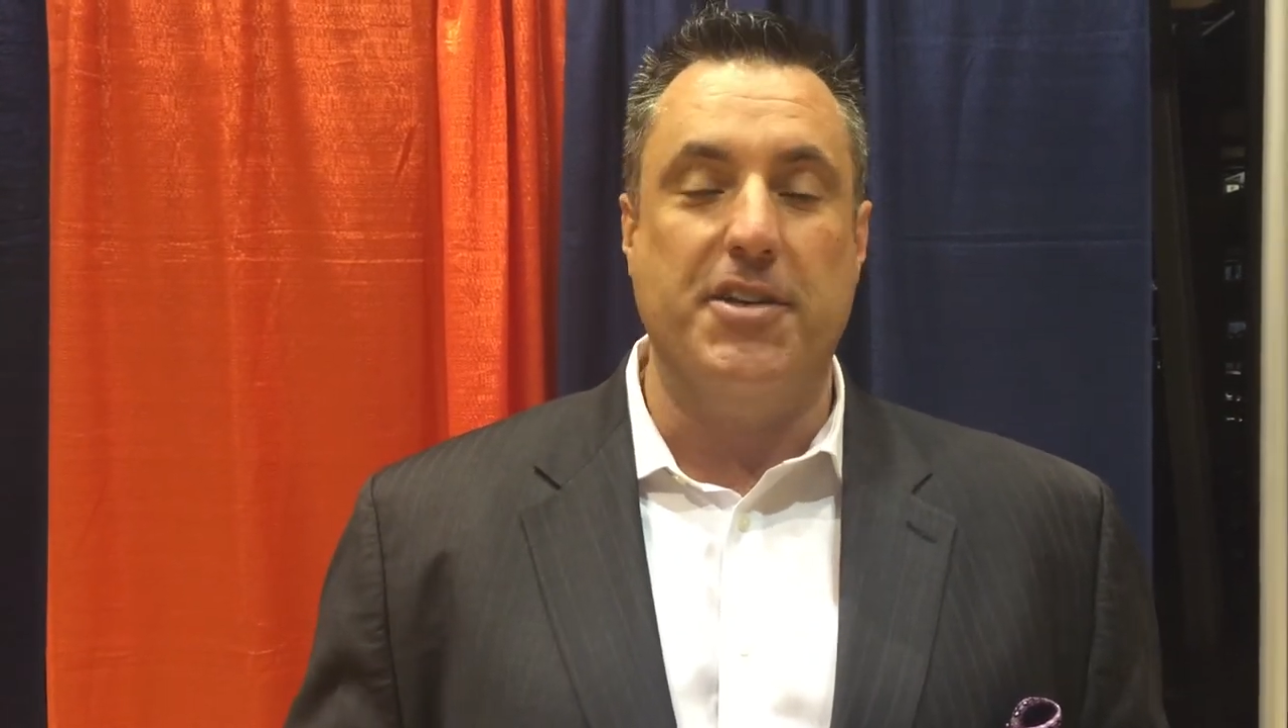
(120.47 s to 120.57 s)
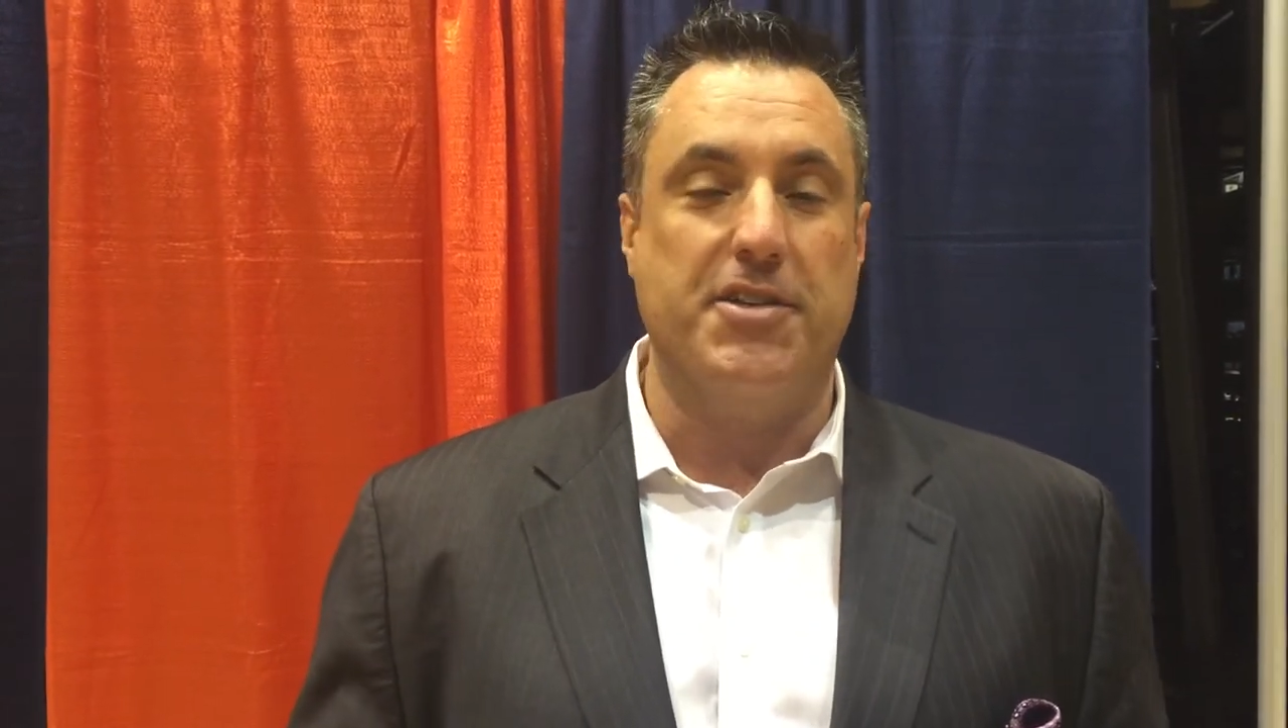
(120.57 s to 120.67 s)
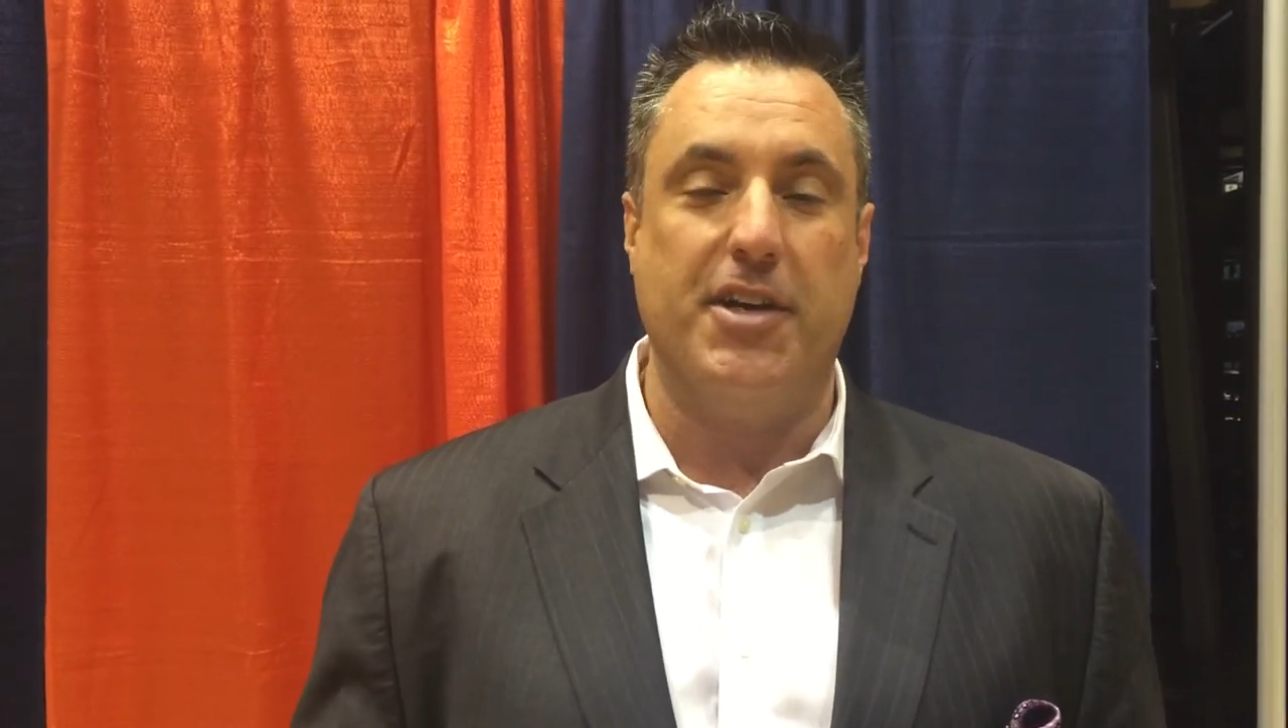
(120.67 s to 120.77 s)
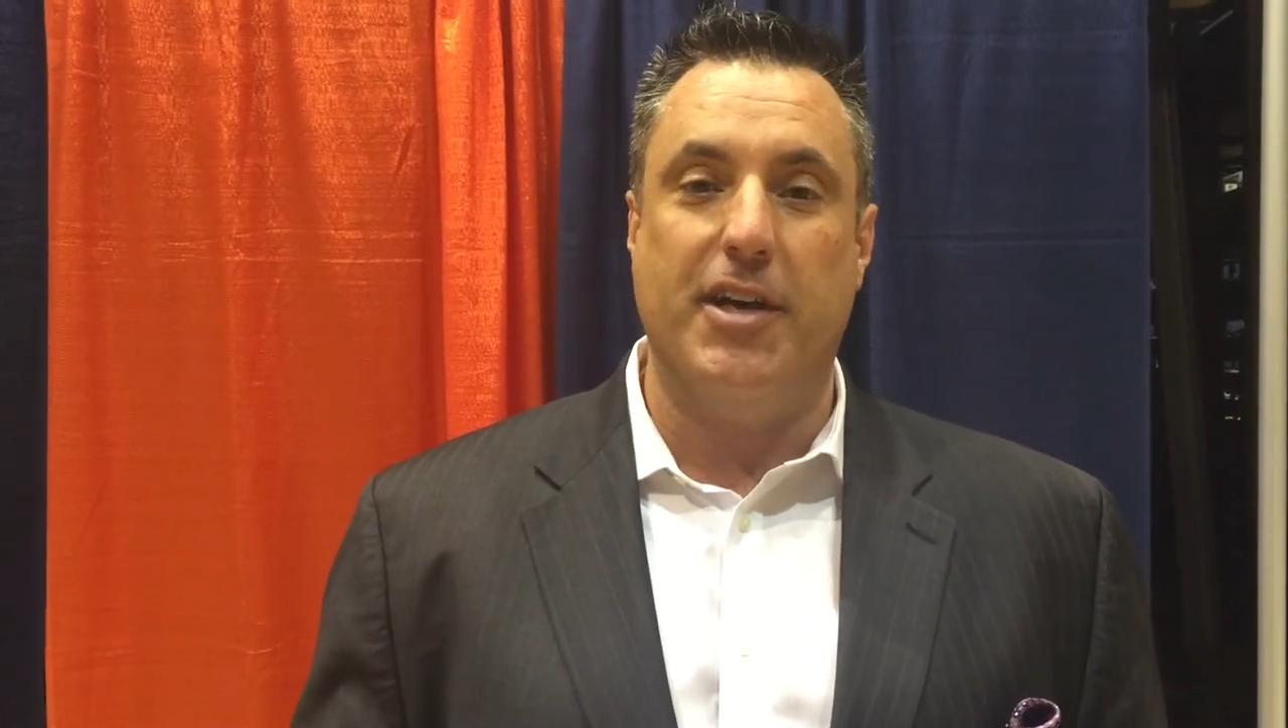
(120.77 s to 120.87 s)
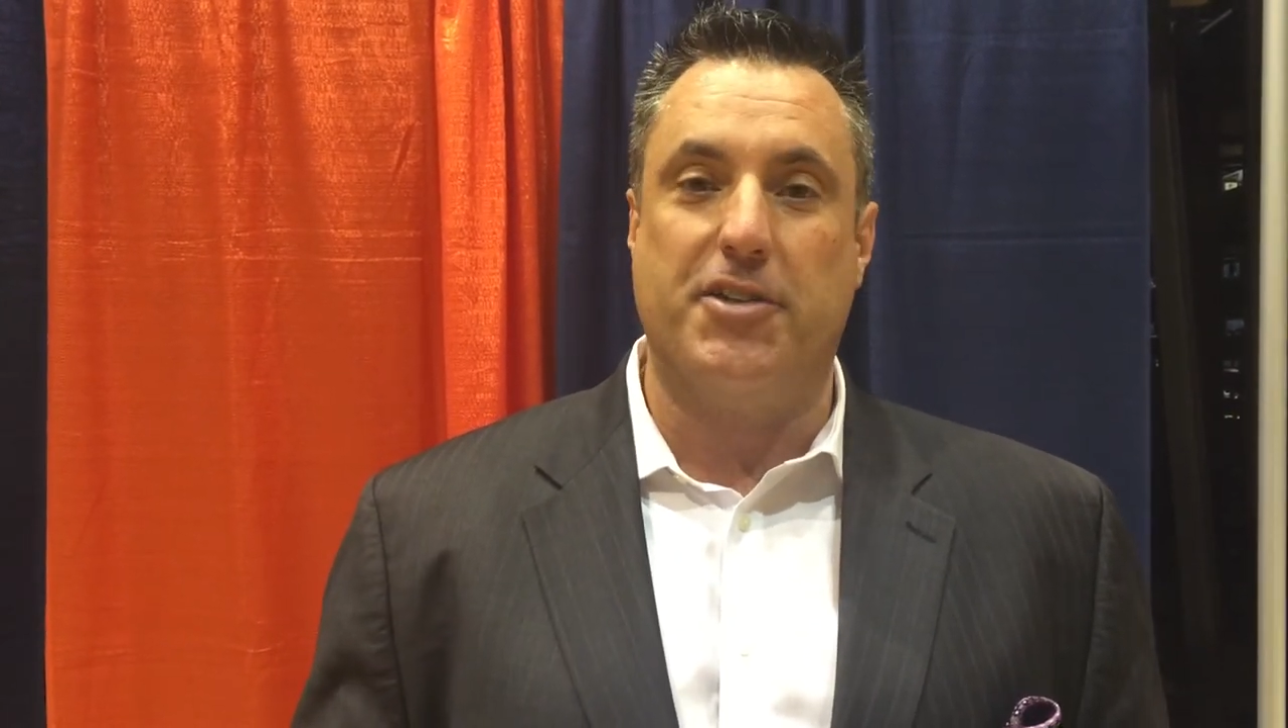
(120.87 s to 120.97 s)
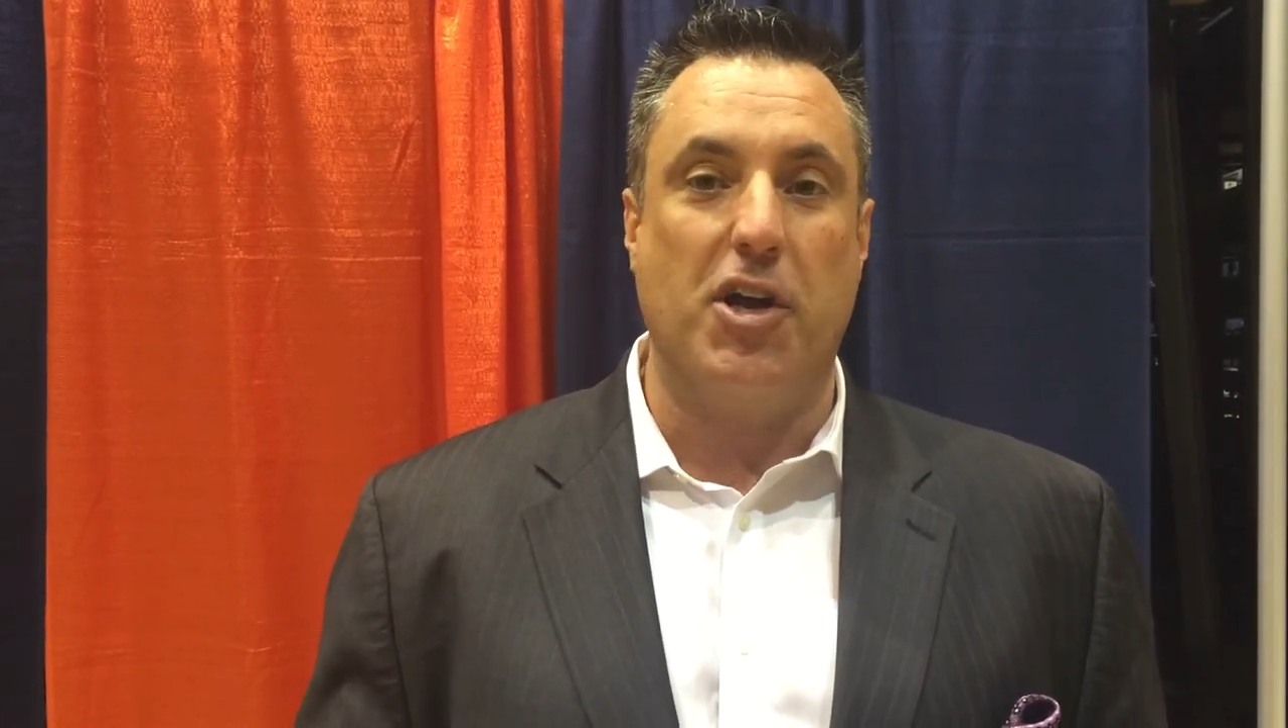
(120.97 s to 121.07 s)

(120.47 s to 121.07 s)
is it's